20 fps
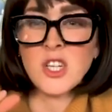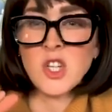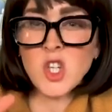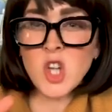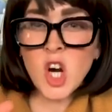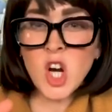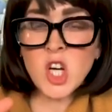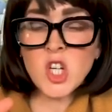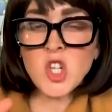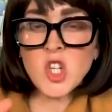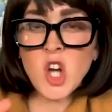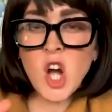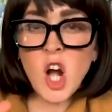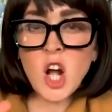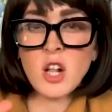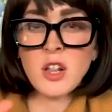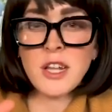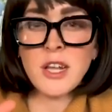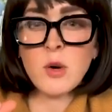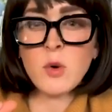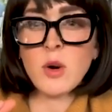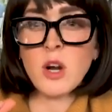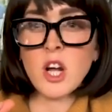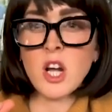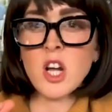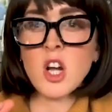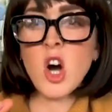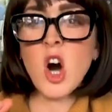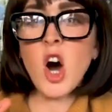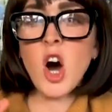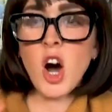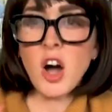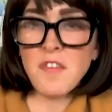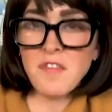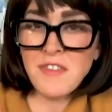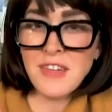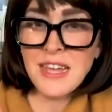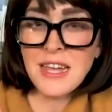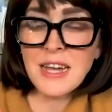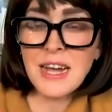dark chocolate or a
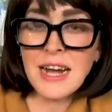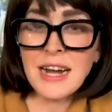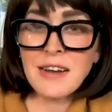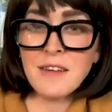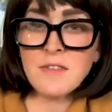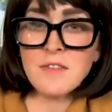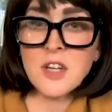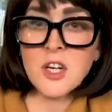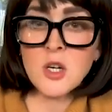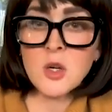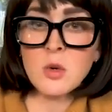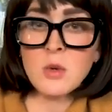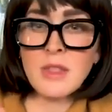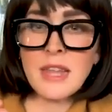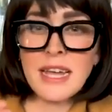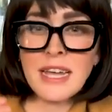coffee kind of note,